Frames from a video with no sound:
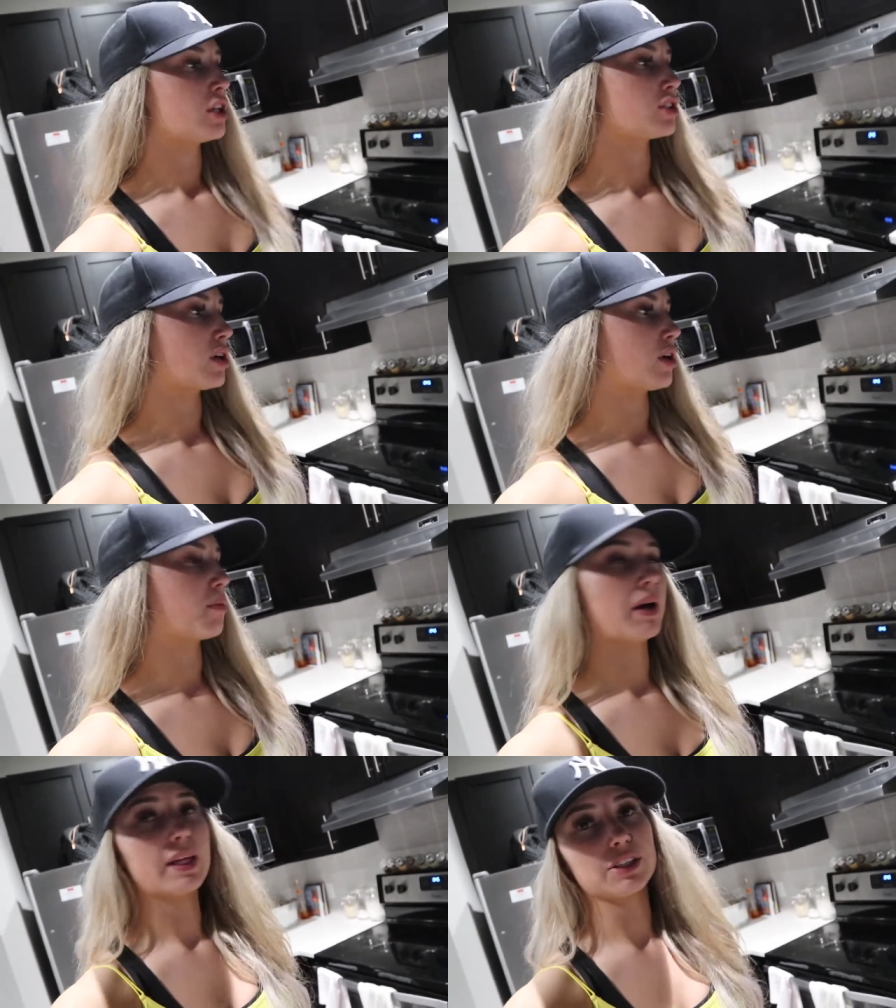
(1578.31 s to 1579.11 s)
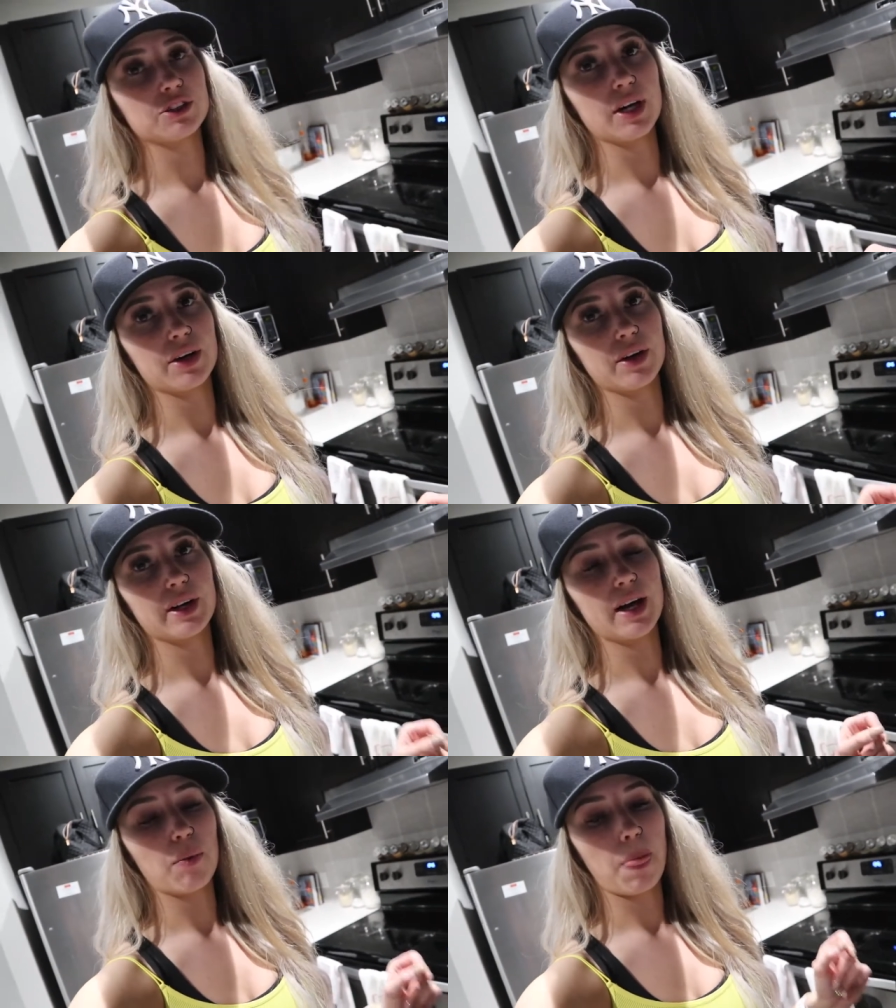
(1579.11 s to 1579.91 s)
So my legs are dying right
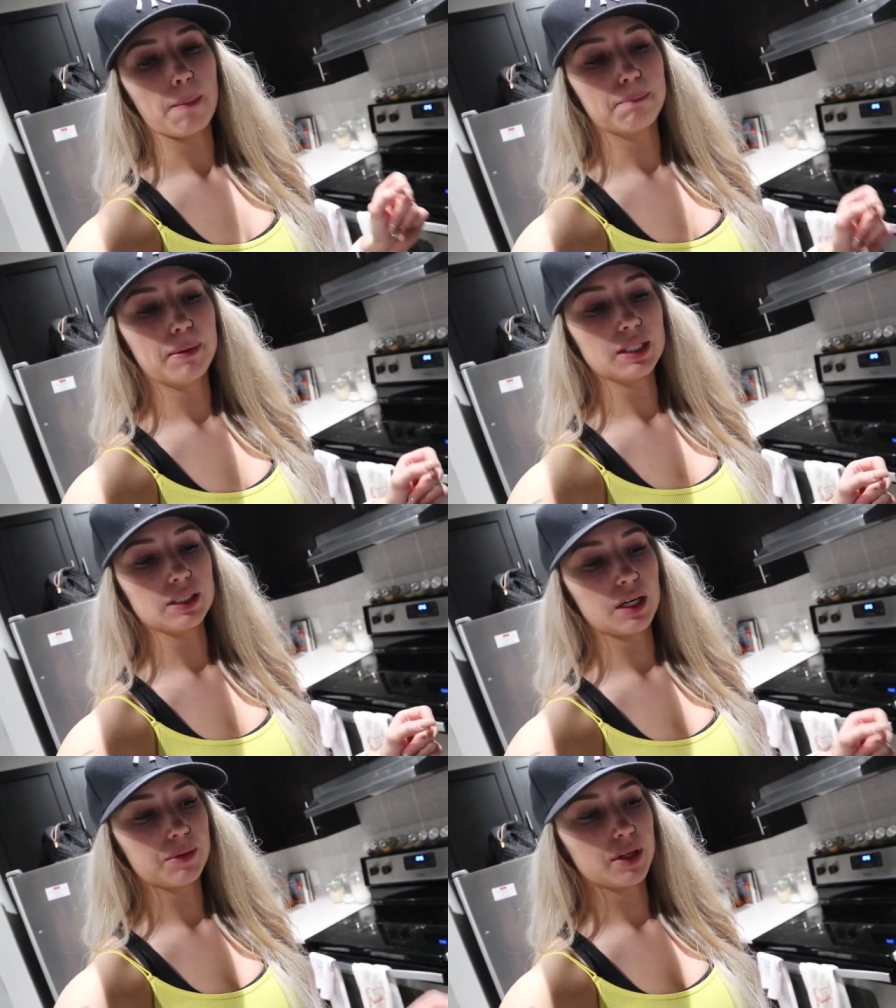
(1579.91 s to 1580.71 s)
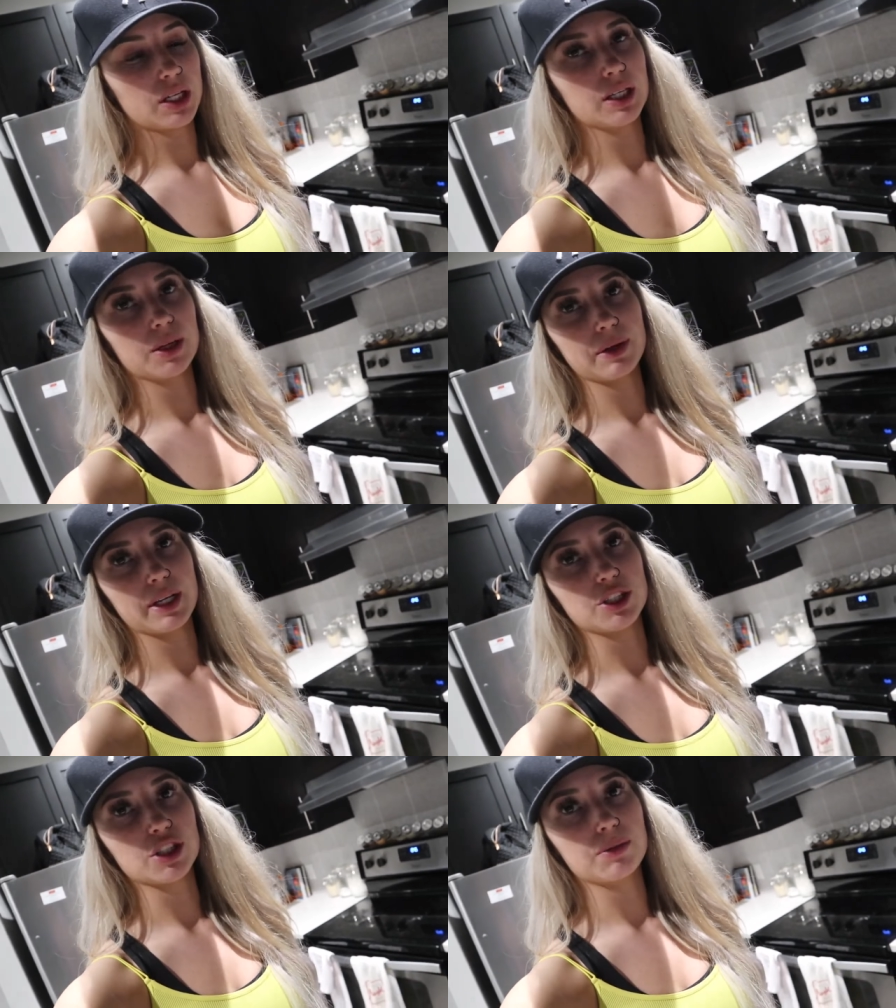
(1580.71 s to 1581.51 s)
now, but I'm gonna clean up my
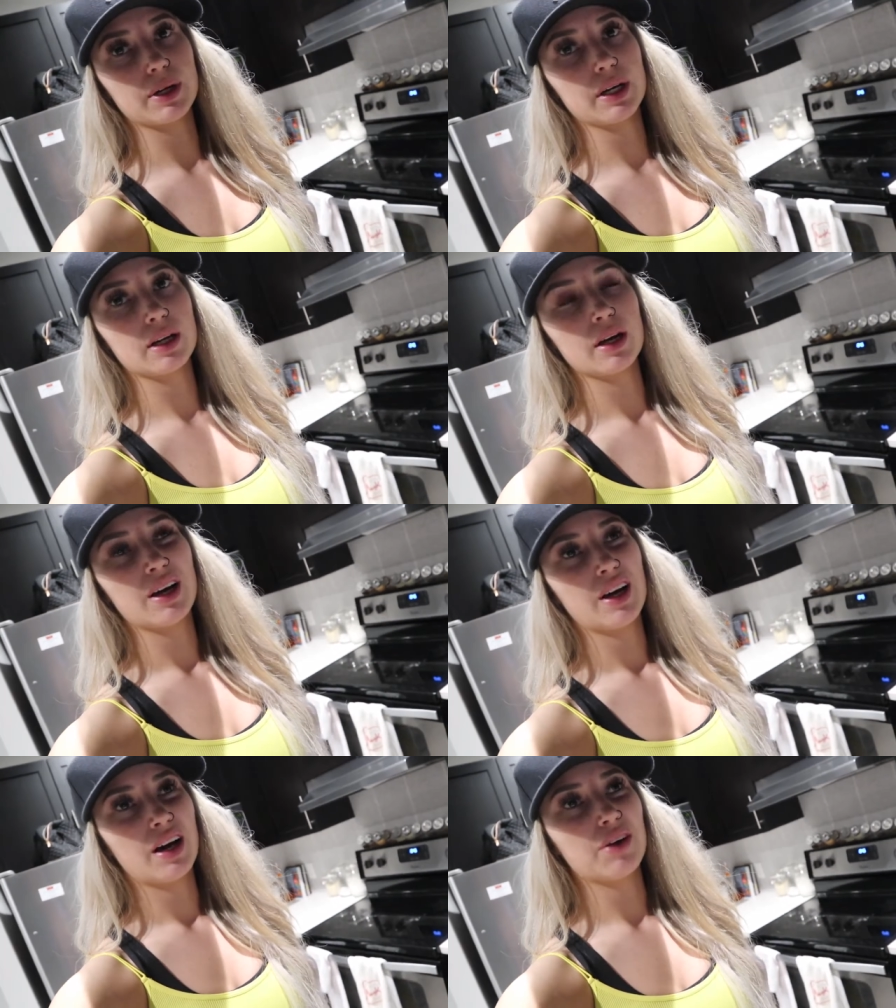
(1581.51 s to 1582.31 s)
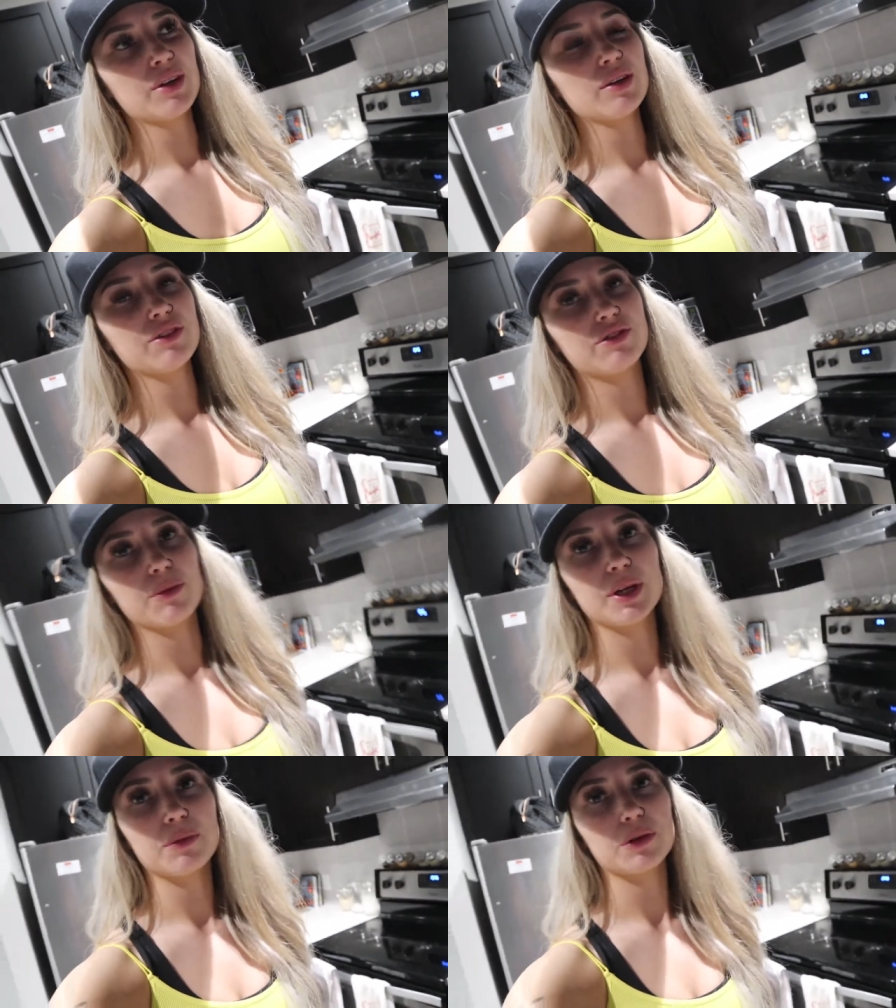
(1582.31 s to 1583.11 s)
kitchen a bit. I don't really wanna
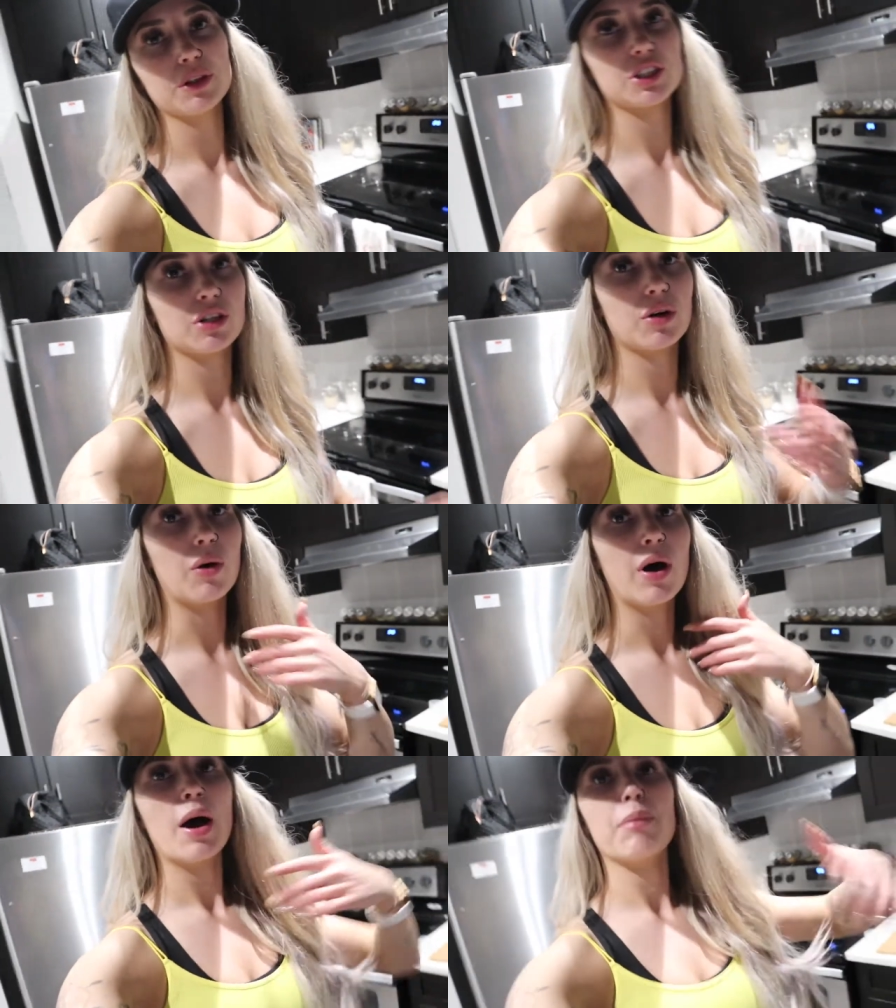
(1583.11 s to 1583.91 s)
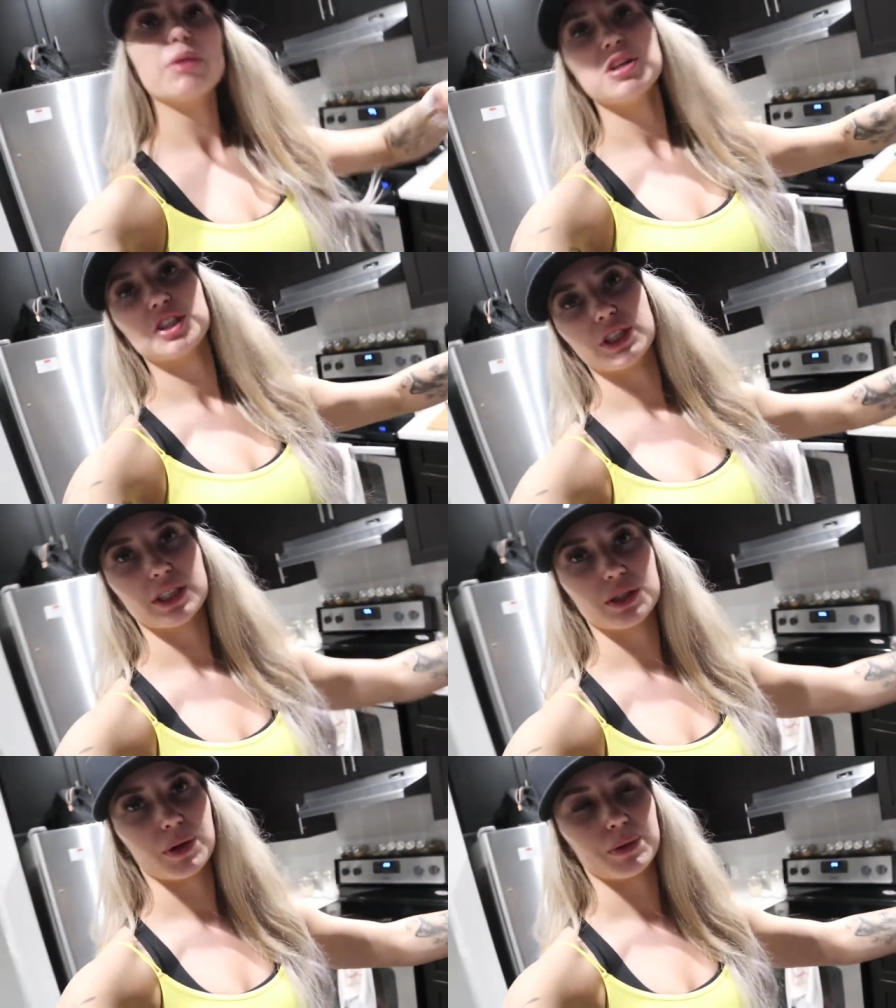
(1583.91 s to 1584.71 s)
film anymore, so pretty much
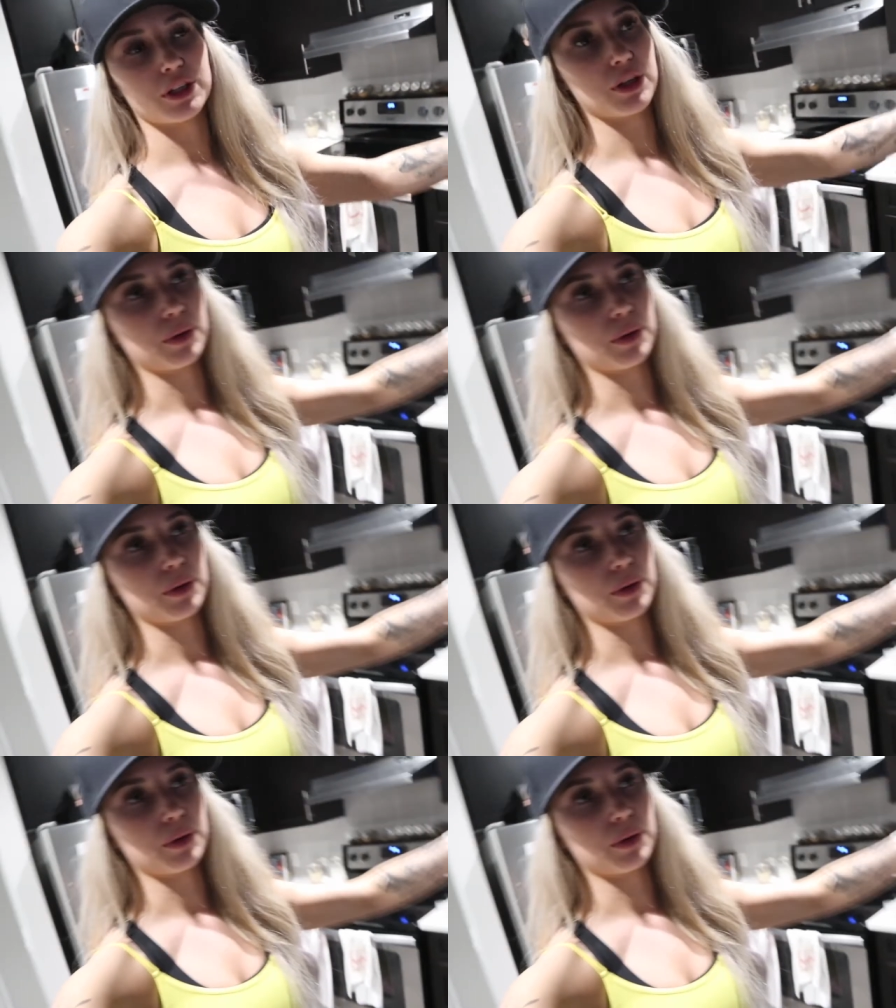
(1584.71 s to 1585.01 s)
this is what I'm gonna do.